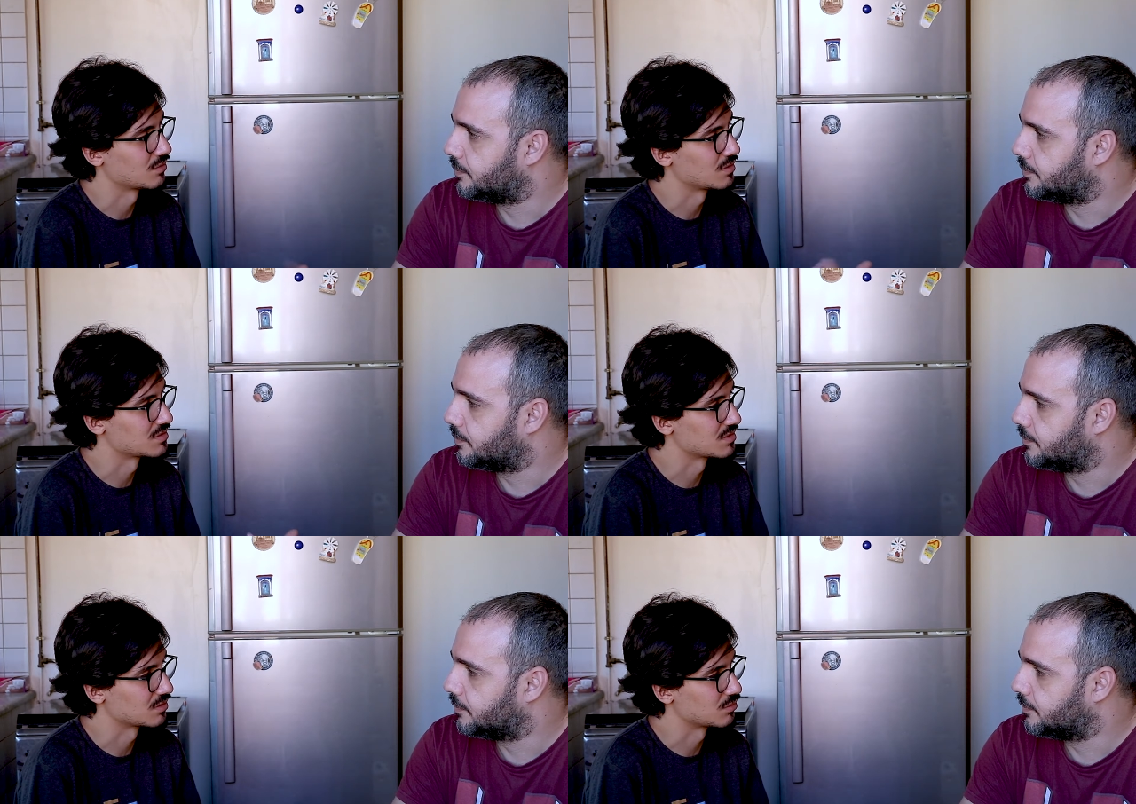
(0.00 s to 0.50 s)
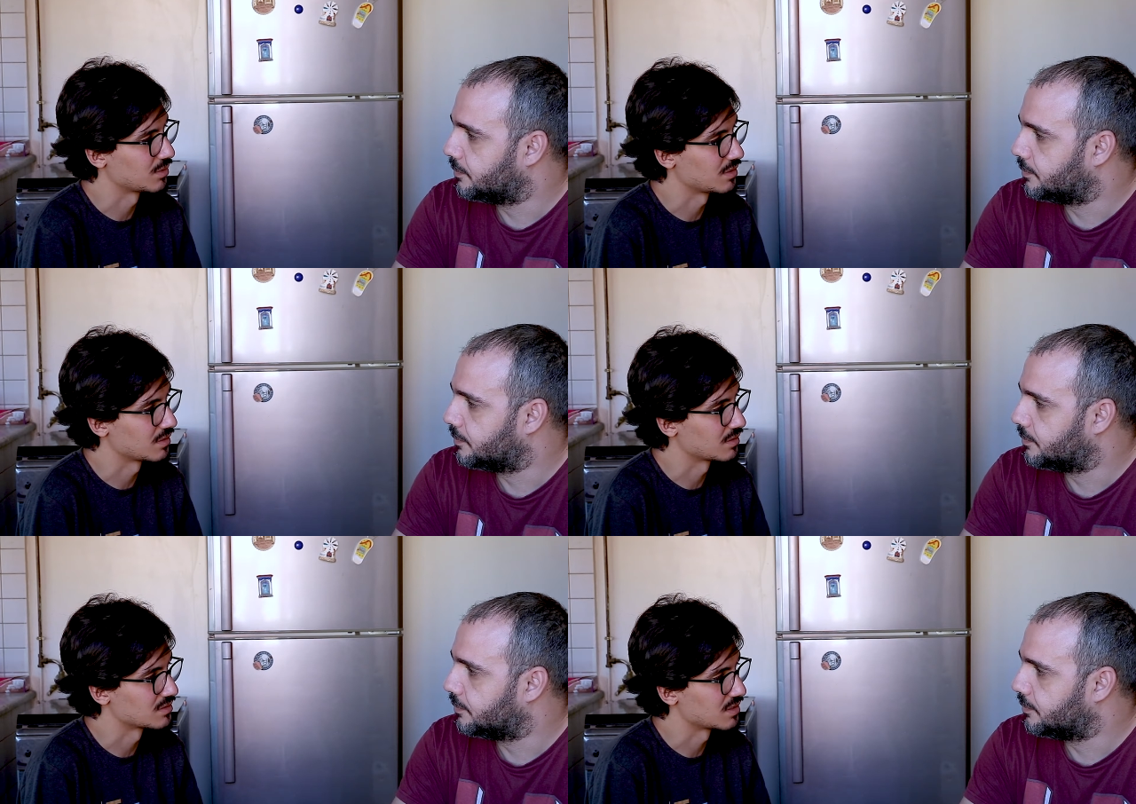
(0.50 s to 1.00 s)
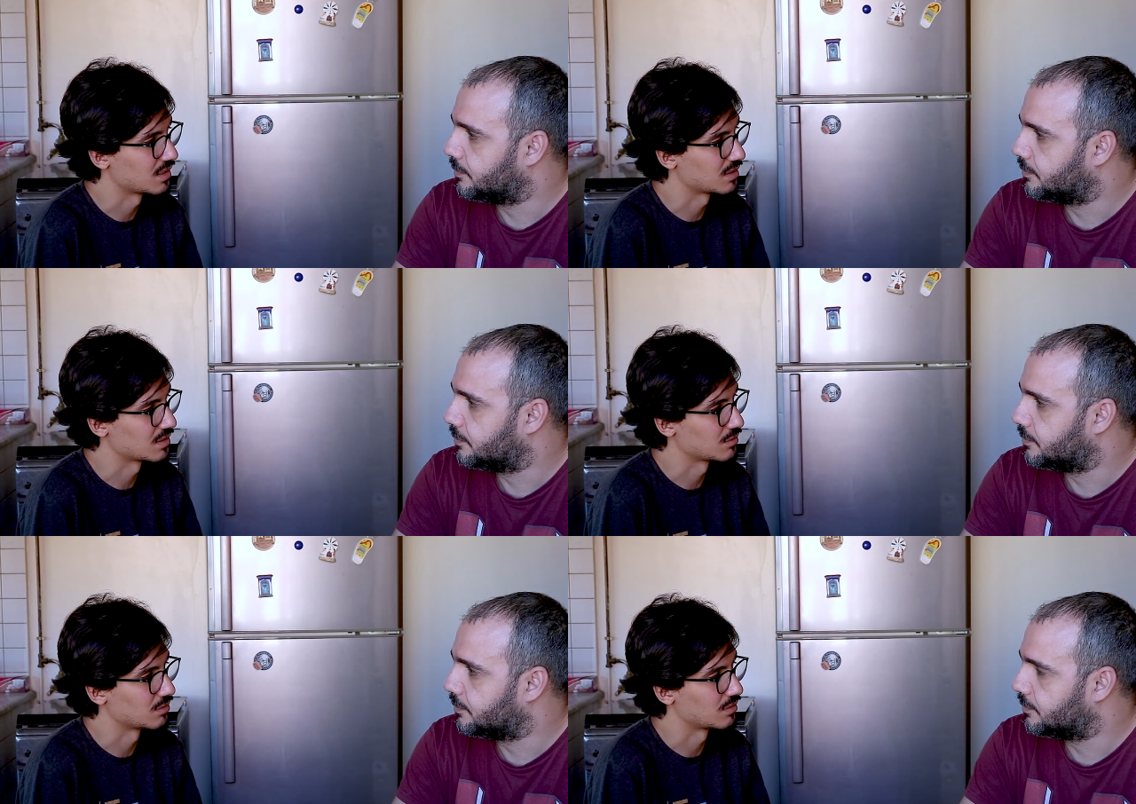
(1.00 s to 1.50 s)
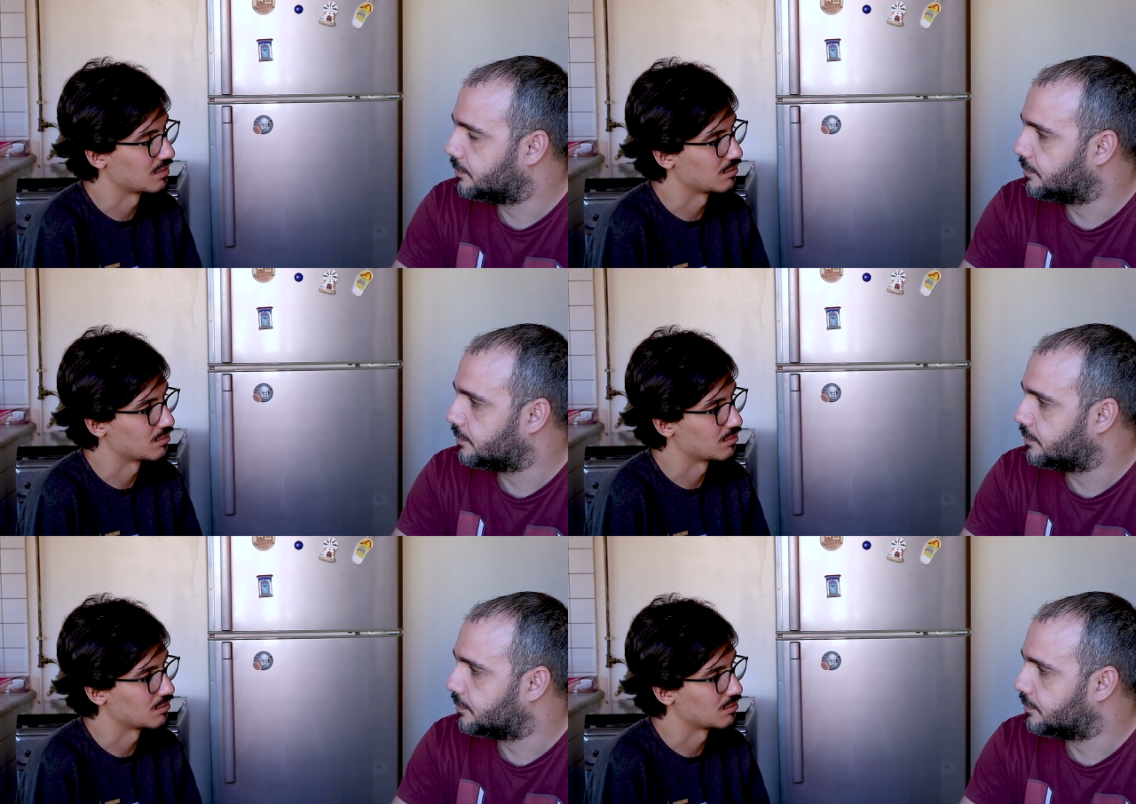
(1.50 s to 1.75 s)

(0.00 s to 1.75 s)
Speaker 1: you disagree exactly with,